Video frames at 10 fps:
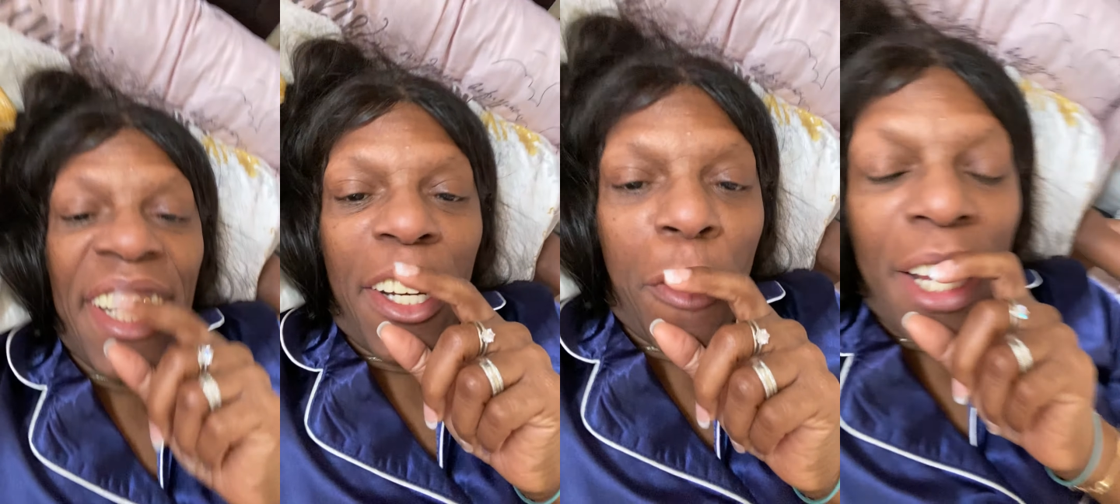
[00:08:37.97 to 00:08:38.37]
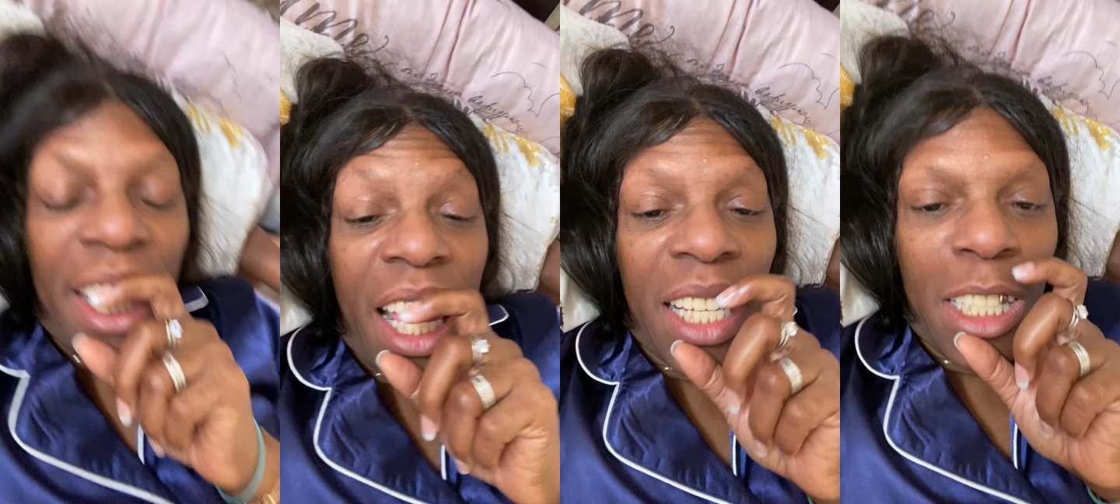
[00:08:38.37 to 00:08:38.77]
and only
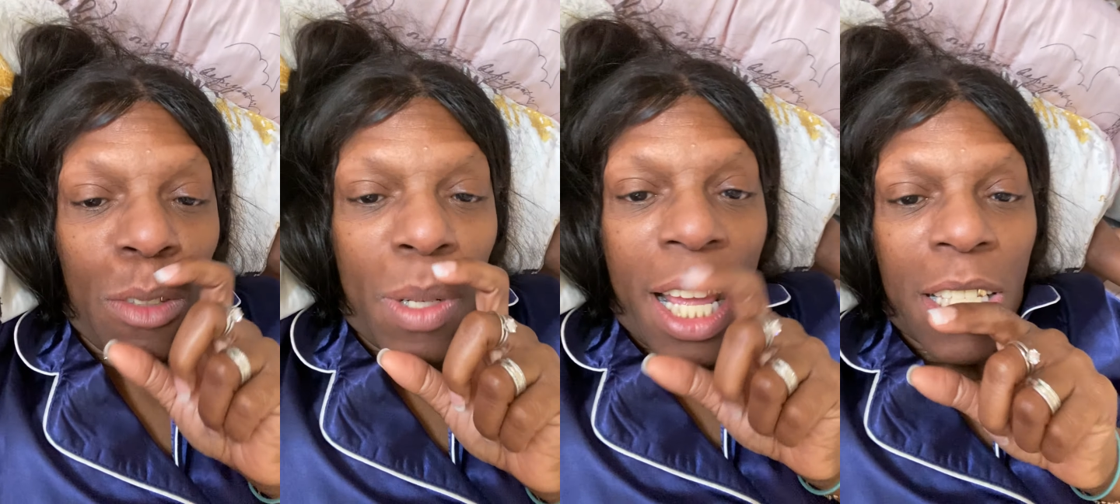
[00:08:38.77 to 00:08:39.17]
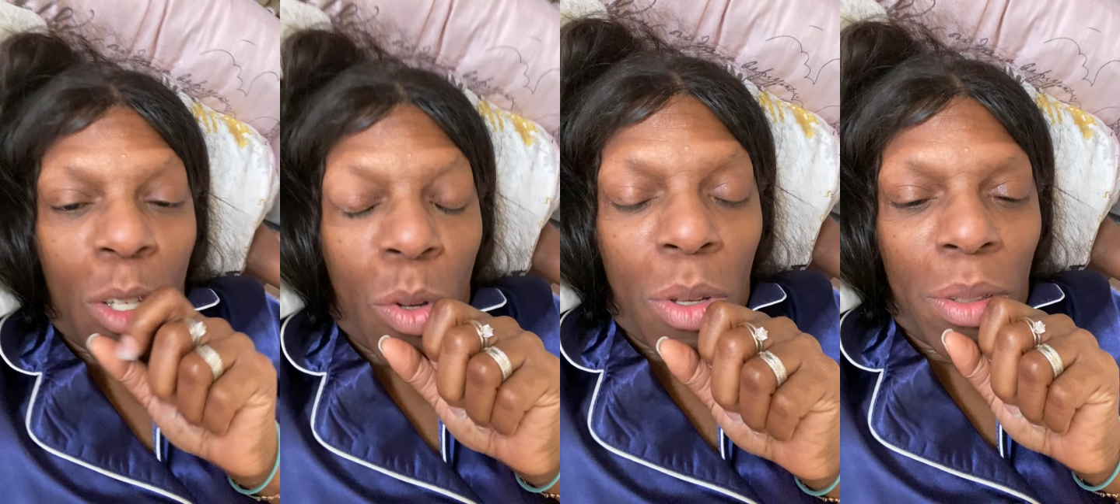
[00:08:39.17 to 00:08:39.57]
then is when I
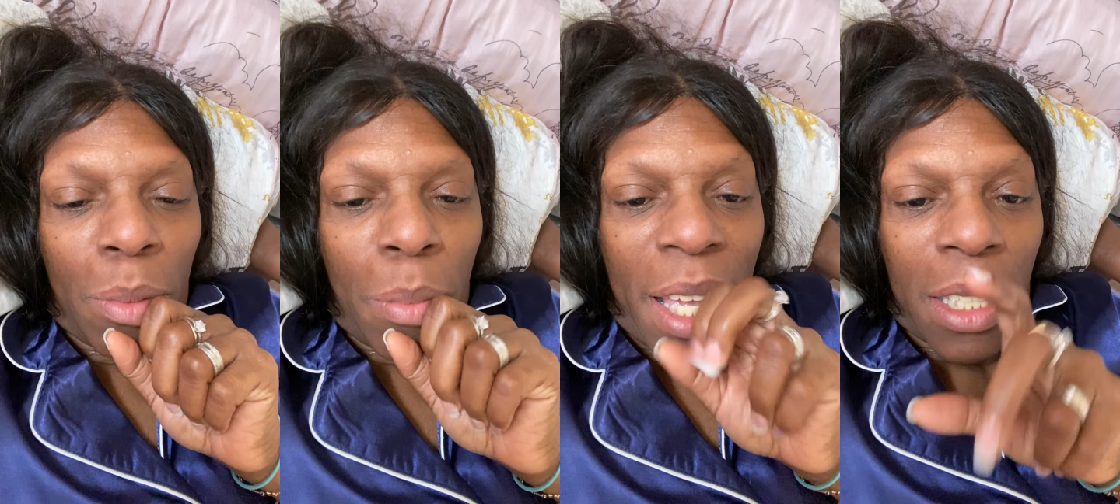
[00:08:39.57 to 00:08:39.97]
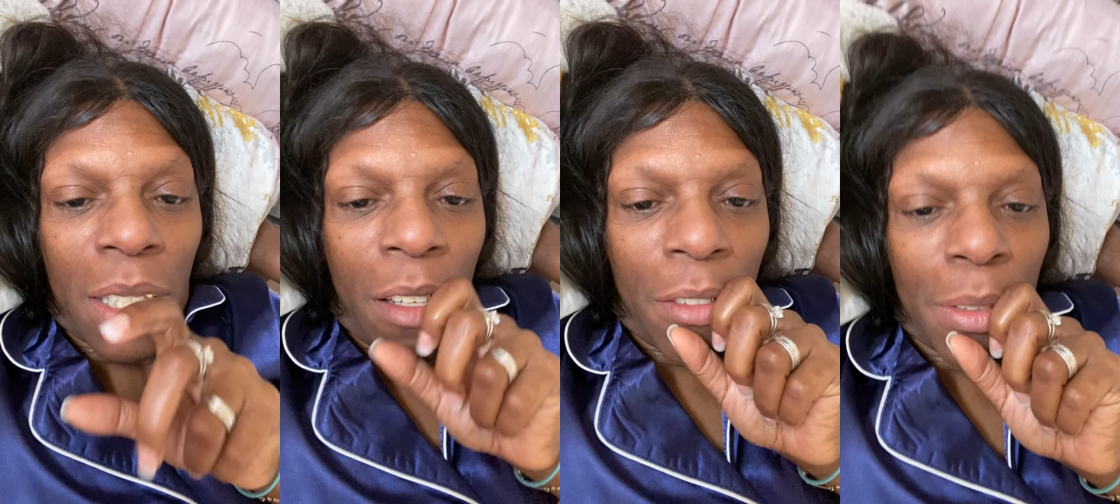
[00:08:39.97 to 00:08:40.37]
saw Pastor
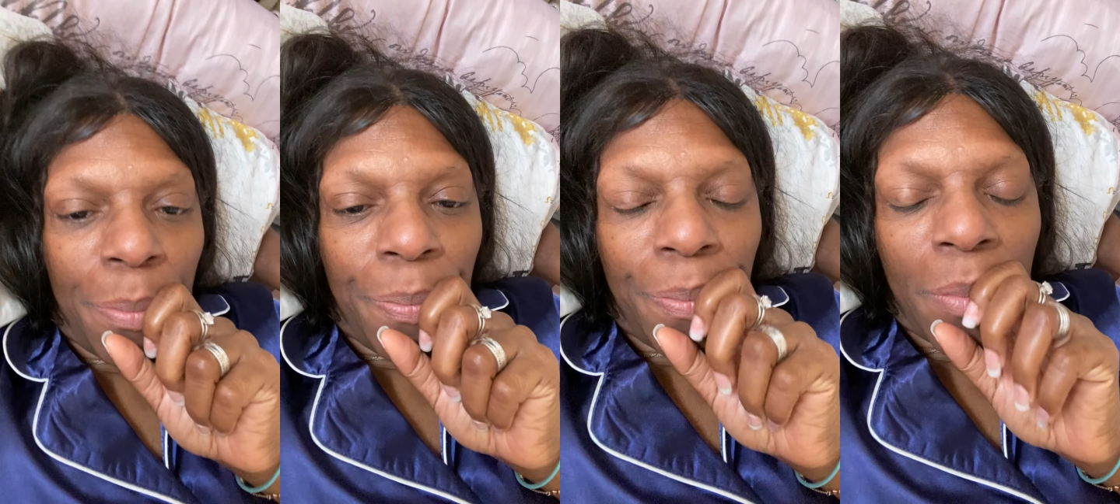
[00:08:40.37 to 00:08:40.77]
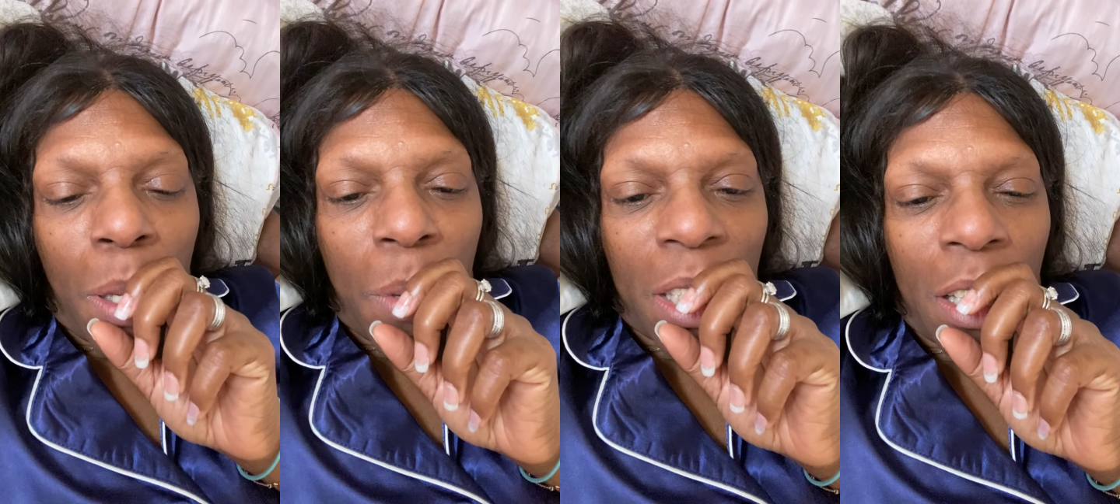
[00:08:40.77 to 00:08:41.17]
Glover.
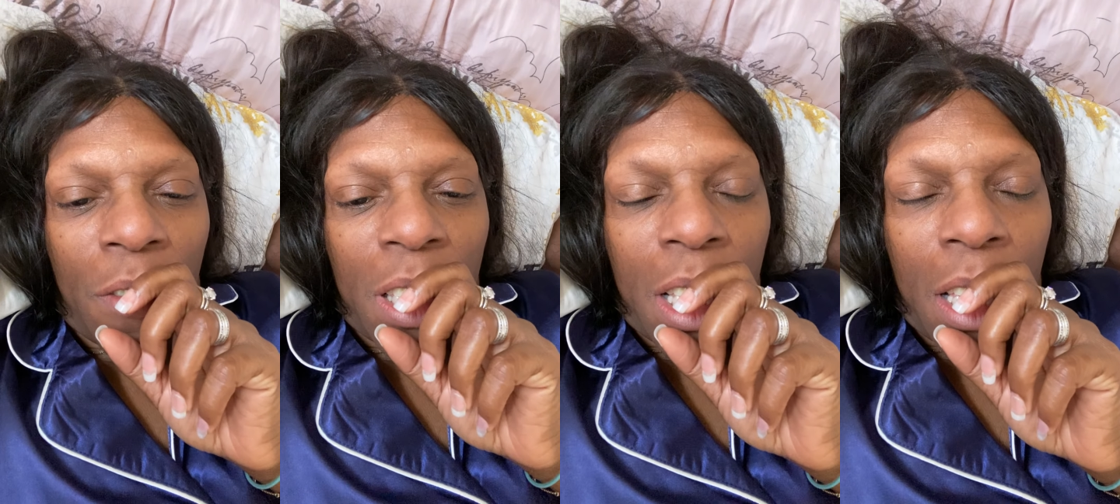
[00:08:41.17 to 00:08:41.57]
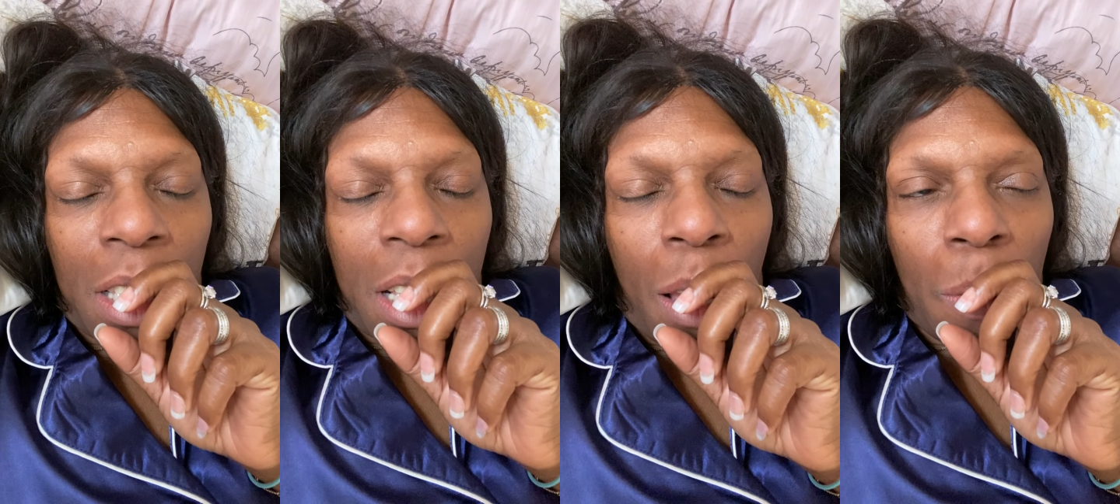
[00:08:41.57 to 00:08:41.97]
And Pastor Glover says,
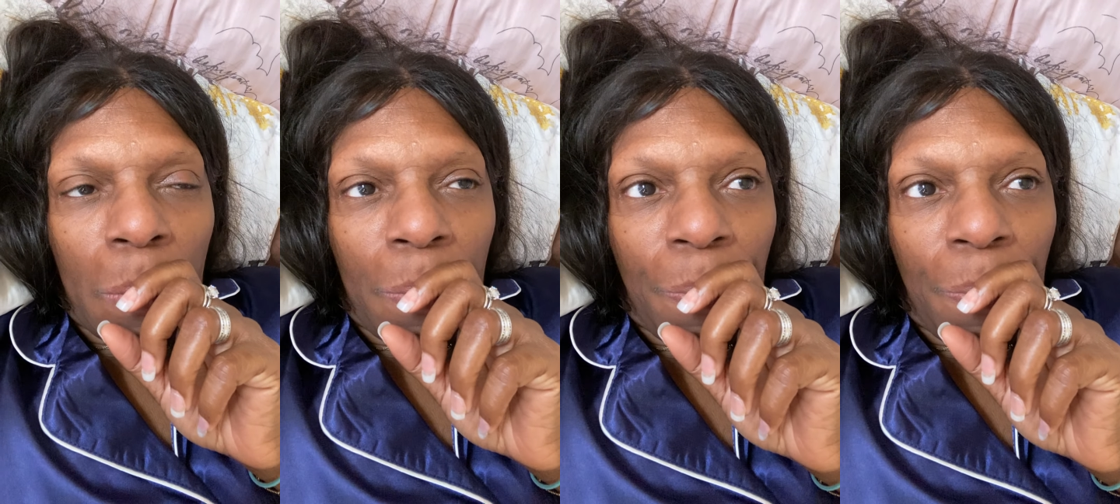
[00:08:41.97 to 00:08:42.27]
um,